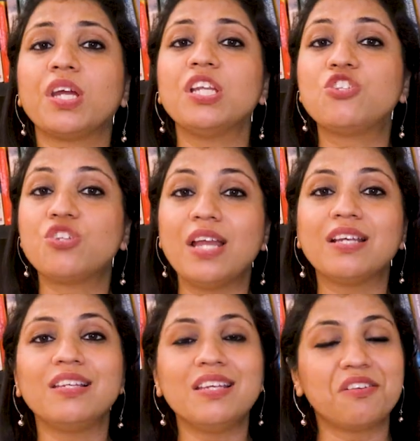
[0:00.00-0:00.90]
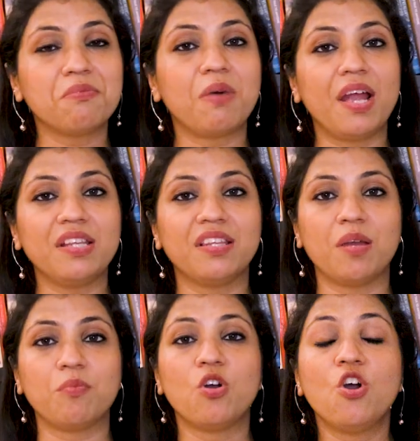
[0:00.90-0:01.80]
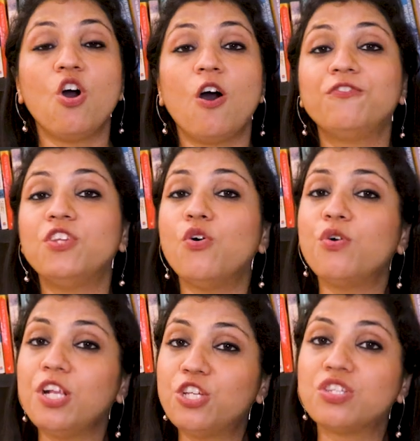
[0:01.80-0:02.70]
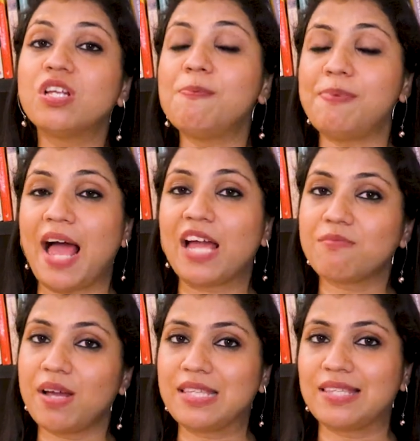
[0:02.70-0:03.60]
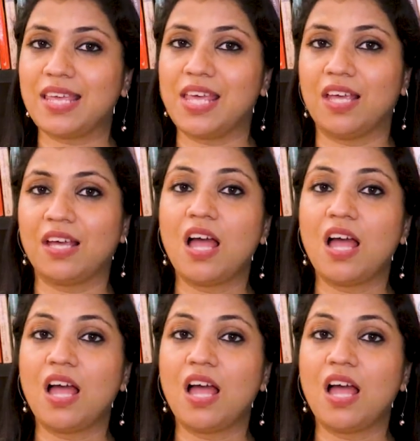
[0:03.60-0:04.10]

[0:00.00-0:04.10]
can gently remind them of the original plan by saying,